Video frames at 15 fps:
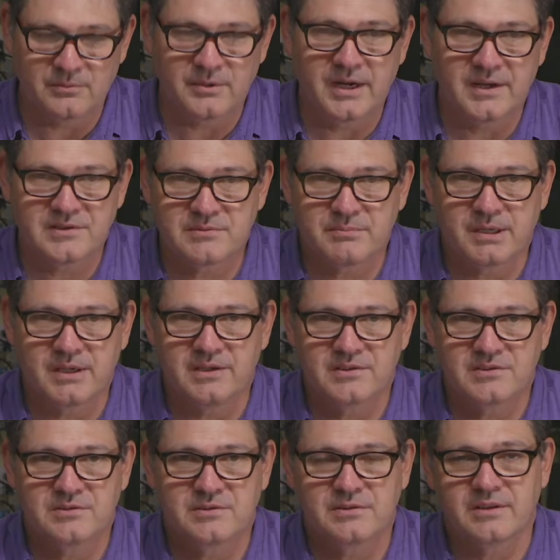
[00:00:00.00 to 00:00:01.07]
rack
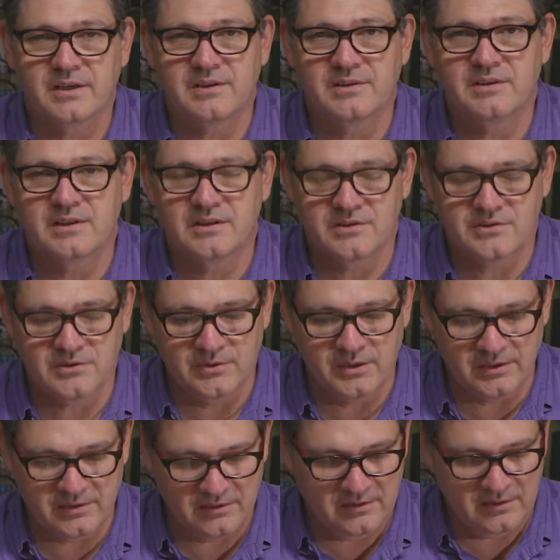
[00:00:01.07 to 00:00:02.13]
space 19 inch
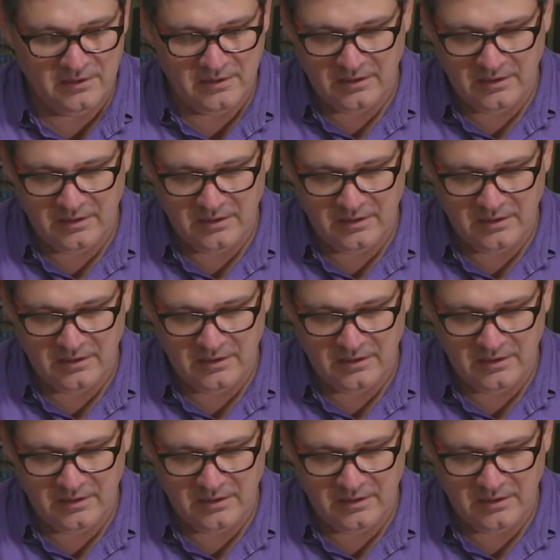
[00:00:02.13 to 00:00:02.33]
unit